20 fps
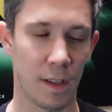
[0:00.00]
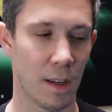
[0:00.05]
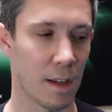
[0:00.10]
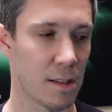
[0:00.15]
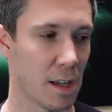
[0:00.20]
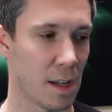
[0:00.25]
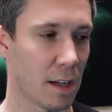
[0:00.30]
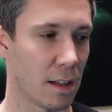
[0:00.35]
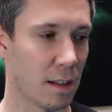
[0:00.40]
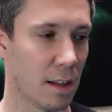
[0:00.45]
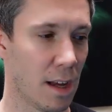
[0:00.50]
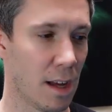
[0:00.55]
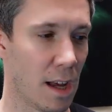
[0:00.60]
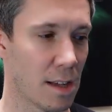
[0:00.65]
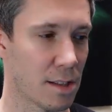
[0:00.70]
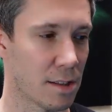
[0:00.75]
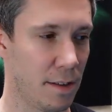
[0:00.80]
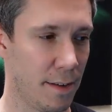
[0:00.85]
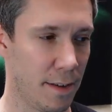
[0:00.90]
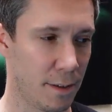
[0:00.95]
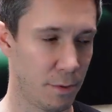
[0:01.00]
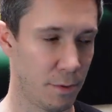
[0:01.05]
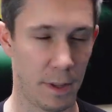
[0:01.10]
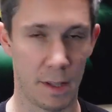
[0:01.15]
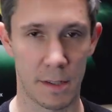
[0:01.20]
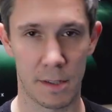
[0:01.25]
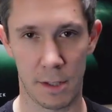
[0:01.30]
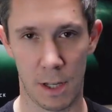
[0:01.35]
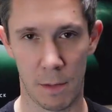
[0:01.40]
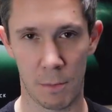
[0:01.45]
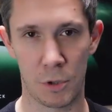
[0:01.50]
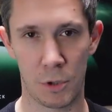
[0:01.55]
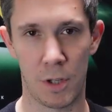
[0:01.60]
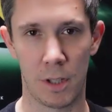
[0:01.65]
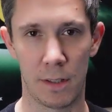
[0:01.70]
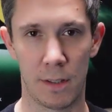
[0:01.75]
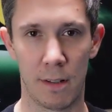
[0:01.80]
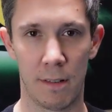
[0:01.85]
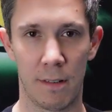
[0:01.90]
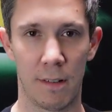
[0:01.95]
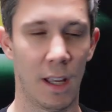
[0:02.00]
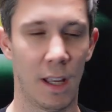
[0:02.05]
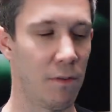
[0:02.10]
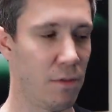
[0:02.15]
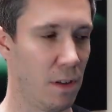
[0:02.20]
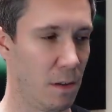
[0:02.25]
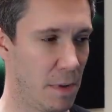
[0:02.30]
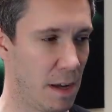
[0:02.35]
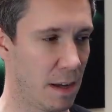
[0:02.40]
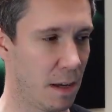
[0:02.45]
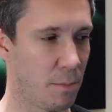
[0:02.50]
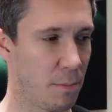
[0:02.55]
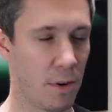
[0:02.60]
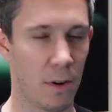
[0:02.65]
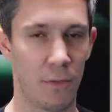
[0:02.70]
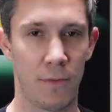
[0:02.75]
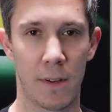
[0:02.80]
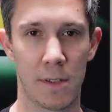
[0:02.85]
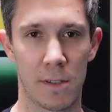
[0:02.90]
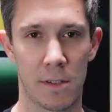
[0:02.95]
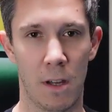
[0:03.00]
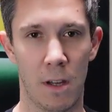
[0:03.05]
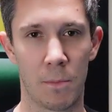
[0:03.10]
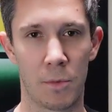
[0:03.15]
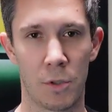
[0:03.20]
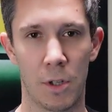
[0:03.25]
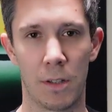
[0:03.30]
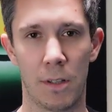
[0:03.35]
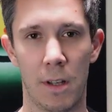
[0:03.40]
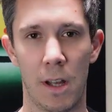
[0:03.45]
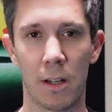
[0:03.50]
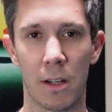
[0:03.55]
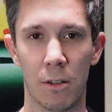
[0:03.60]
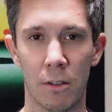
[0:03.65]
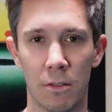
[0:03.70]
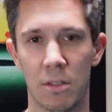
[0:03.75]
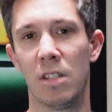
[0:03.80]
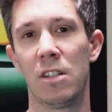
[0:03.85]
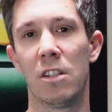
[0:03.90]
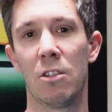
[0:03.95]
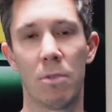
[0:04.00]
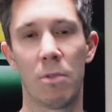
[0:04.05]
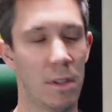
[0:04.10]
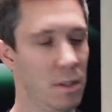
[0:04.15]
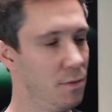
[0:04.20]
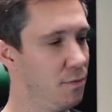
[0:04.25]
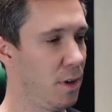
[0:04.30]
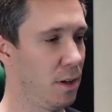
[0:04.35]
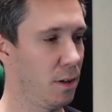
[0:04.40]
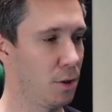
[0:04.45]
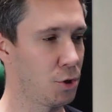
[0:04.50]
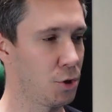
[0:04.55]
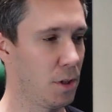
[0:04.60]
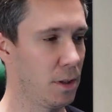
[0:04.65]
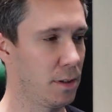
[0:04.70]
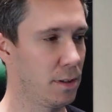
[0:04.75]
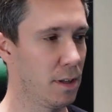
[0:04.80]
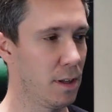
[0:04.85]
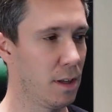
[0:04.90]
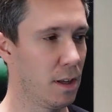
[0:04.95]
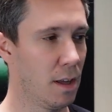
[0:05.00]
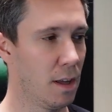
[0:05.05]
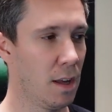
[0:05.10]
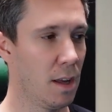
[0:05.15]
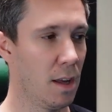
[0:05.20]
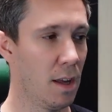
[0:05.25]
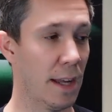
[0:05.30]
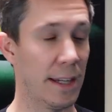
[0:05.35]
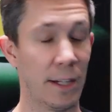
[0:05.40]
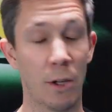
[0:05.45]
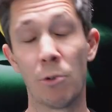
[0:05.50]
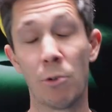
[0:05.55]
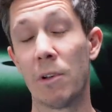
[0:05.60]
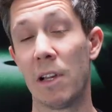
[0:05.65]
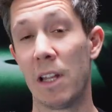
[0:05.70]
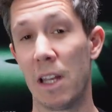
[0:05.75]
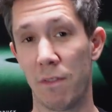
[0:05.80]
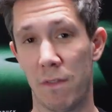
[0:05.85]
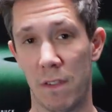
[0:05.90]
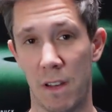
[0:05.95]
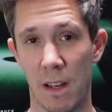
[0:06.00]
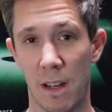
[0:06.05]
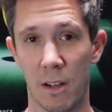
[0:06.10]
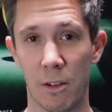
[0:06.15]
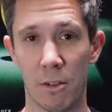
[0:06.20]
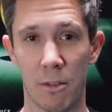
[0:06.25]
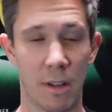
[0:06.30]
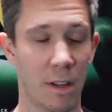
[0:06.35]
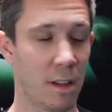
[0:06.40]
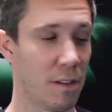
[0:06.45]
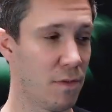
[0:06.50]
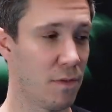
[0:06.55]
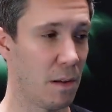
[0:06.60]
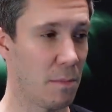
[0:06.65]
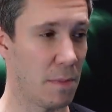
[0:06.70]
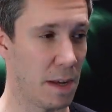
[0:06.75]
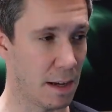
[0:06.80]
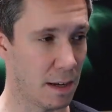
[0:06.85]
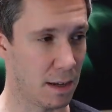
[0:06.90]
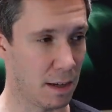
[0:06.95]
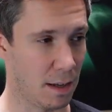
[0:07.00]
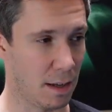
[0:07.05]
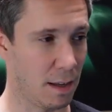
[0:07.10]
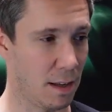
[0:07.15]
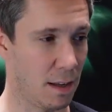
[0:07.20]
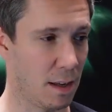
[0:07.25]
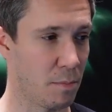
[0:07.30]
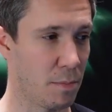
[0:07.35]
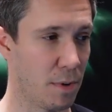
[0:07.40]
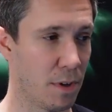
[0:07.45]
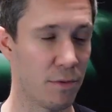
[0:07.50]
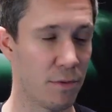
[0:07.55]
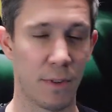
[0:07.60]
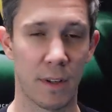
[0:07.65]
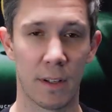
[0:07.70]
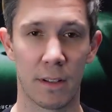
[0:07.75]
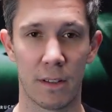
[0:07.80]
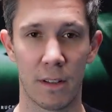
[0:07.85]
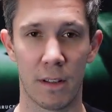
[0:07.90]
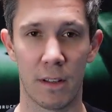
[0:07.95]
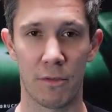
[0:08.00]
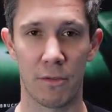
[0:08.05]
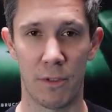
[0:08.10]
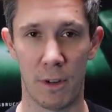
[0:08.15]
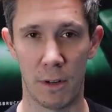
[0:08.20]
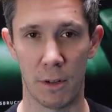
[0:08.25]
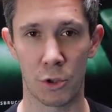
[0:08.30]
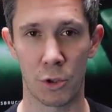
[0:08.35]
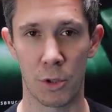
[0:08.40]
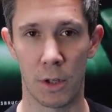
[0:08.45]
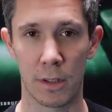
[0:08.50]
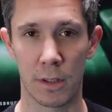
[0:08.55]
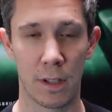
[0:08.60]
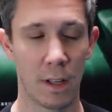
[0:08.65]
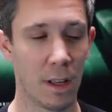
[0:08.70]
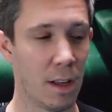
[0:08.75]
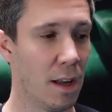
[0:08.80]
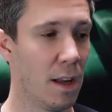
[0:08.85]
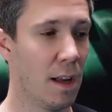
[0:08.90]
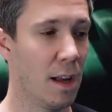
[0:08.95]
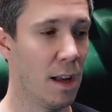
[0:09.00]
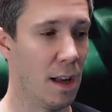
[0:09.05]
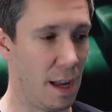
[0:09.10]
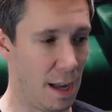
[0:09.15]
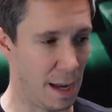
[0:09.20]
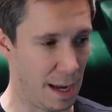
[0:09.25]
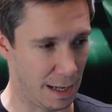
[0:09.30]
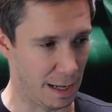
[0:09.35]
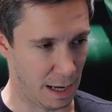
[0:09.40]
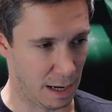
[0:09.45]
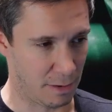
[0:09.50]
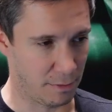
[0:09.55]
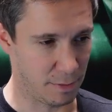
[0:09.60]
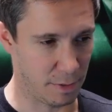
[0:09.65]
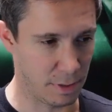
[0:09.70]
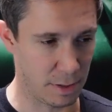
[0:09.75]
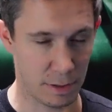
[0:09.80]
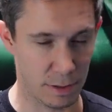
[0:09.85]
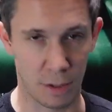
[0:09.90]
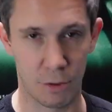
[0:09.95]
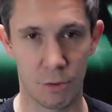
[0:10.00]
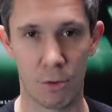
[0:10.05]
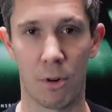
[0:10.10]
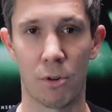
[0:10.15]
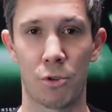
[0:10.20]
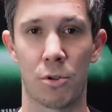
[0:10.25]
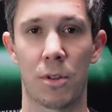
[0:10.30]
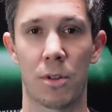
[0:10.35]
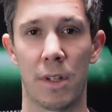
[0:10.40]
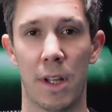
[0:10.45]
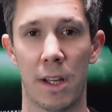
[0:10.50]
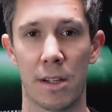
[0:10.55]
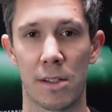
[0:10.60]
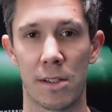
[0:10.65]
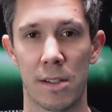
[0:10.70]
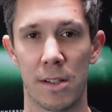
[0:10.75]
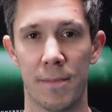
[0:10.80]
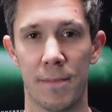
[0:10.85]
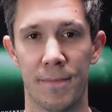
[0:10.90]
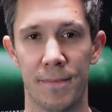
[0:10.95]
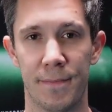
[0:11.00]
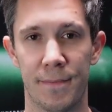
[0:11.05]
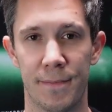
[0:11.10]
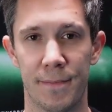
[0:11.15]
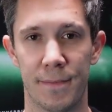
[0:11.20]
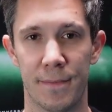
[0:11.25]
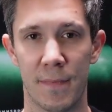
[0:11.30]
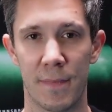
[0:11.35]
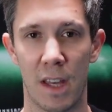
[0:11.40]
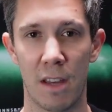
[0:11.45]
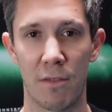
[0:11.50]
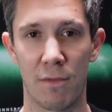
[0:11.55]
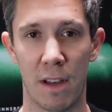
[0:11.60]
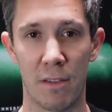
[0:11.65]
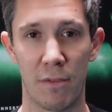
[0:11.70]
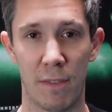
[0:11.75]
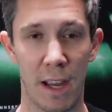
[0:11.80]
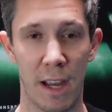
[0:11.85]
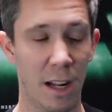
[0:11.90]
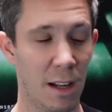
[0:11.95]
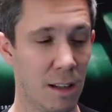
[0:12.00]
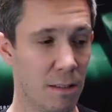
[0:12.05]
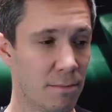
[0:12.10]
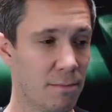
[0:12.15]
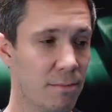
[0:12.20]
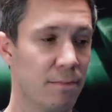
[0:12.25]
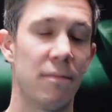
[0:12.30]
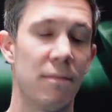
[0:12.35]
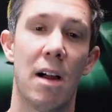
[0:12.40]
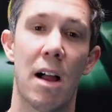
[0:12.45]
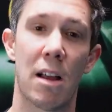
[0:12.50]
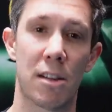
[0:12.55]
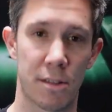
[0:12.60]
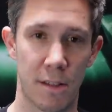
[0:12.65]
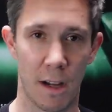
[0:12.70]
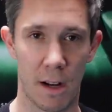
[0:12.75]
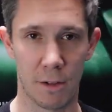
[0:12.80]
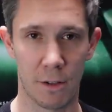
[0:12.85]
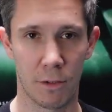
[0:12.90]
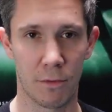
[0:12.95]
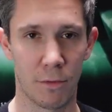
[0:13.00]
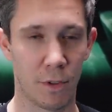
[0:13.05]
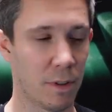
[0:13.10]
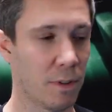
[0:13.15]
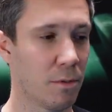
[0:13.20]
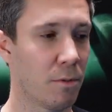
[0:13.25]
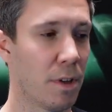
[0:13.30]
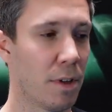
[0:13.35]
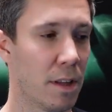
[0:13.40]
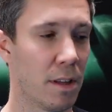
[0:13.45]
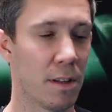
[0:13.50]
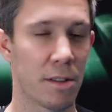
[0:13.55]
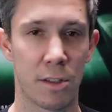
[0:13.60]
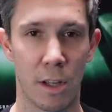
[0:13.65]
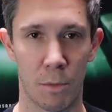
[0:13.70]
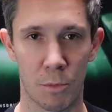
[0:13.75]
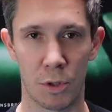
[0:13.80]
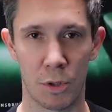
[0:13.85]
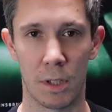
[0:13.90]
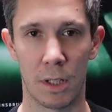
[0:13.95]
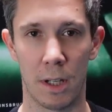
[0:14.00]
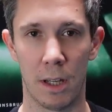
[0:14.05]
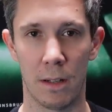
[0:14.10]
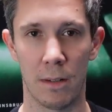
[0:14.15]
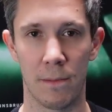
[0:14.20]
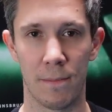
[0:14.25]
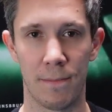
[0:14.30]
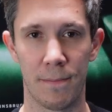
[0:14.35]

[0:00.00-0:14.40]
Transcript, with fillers: Exactly. I start with a stop shot. If I make a perfect stop shot, I continue with the follow shot. And only if I, if I make a, a perfect uh, follow shot, I'll have the draw shot next. If I fail, I start over with a stop shot again.